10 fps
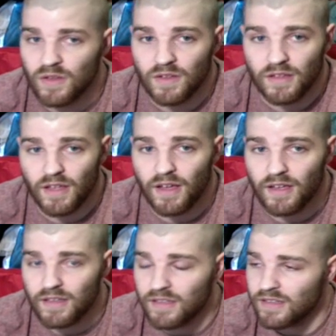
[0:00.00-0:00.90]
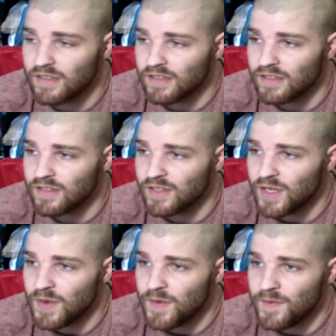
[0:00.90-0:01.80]

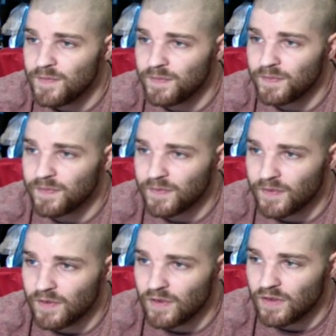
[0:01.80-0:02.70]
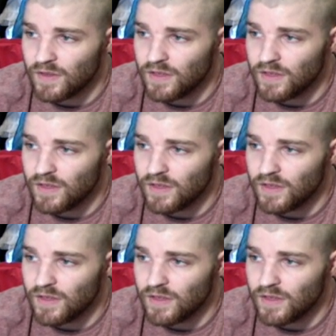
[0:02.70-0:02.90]
The person shown says nothing.